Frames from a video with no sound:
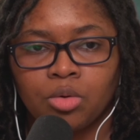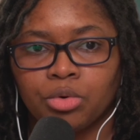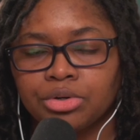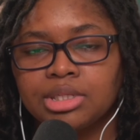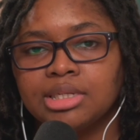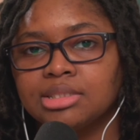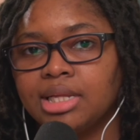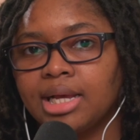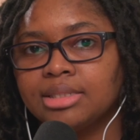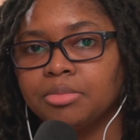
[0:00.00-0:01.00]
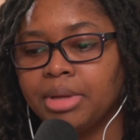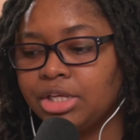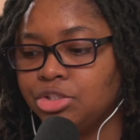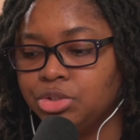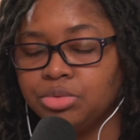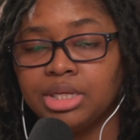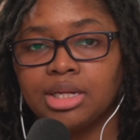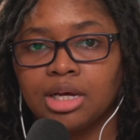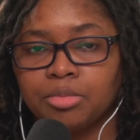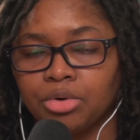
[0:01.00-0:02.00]
What are things that make you get
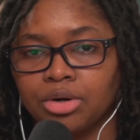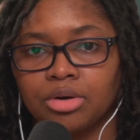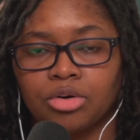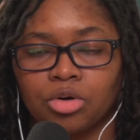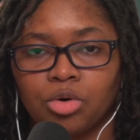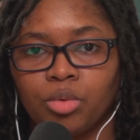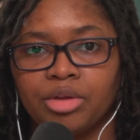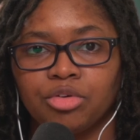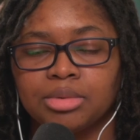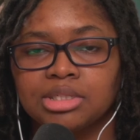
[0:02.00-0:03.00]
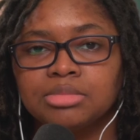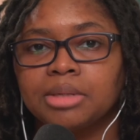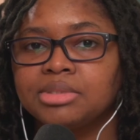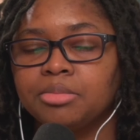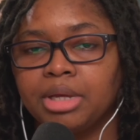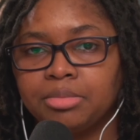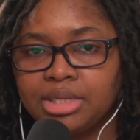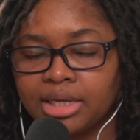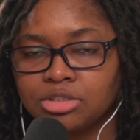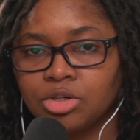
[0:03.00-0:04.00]
up or go away from it? Sometimes it may
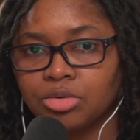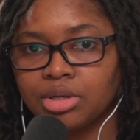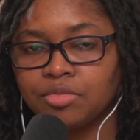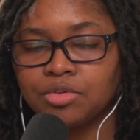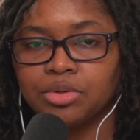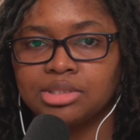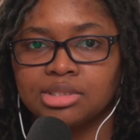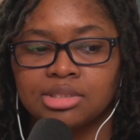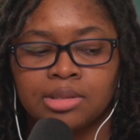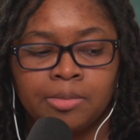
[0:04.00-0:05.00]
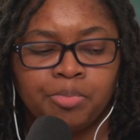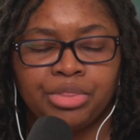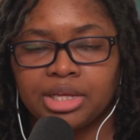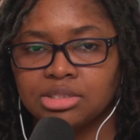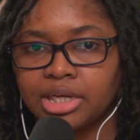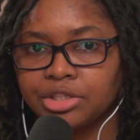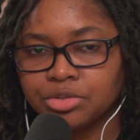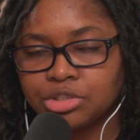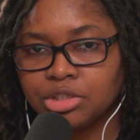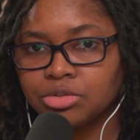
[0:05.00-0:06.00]
be external influences, things like
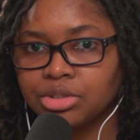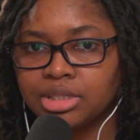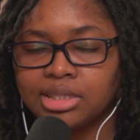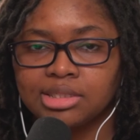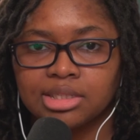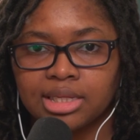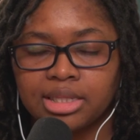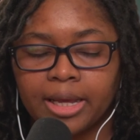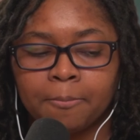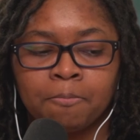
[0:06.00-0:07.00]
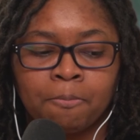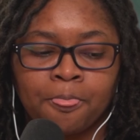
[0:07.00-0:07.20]
your children, things like that.